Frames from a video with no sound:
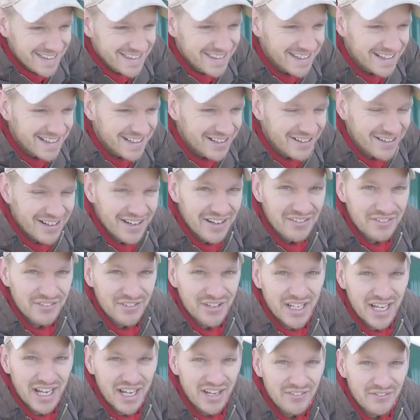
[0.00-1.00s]
they are
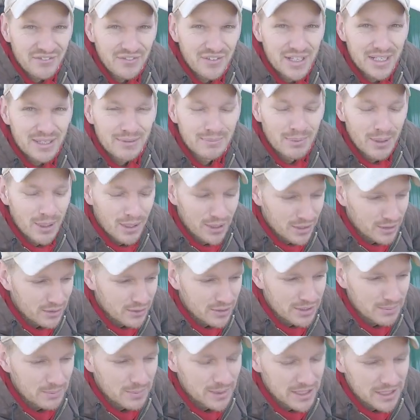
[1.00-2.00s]
every eight feet apart
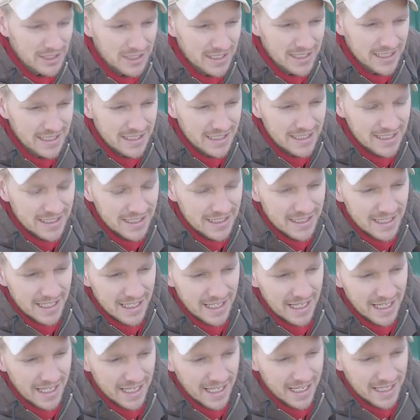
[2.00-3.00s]
on the building.
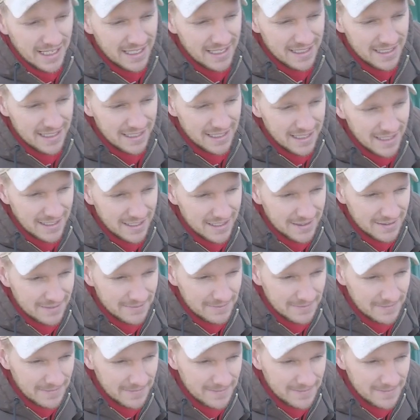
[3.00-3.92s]
And uh,